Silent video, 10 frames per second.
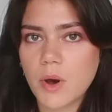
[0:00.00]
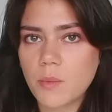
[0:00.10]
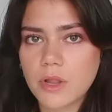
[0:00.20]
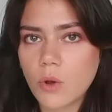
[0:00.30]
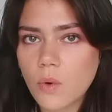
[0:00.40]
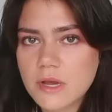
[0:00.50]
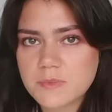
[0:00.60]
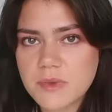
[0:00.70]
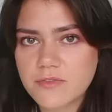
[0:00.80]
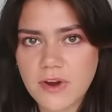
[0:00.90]
but we'll
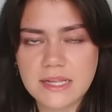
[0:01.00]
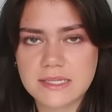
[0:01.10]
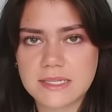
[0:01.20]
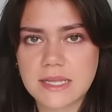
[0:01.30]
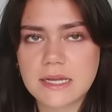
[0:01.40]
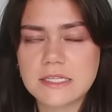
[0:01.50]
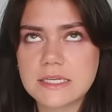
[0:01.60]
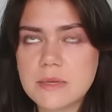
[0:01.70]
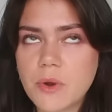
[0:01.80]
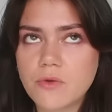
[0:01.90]
always be friends. There's like a
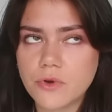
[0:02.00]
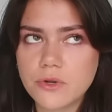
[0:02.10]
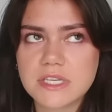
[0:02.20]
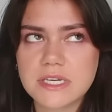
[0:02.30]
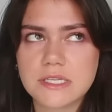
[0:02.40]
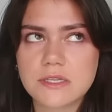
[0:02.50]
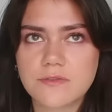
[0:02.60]
deeper rooted